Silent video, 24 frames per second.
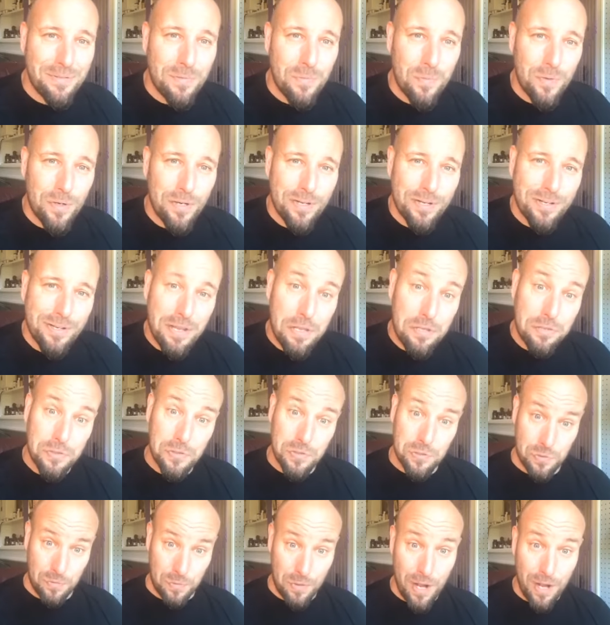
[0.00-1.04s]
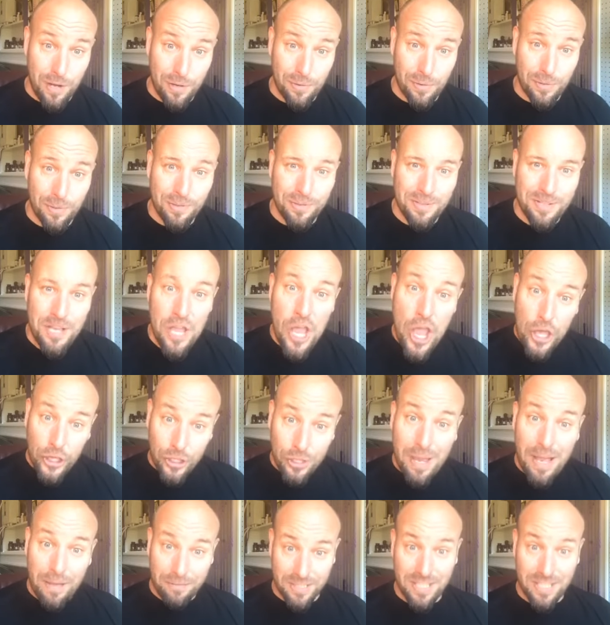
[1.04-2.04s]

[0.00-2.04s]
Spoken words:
the word struggle, you have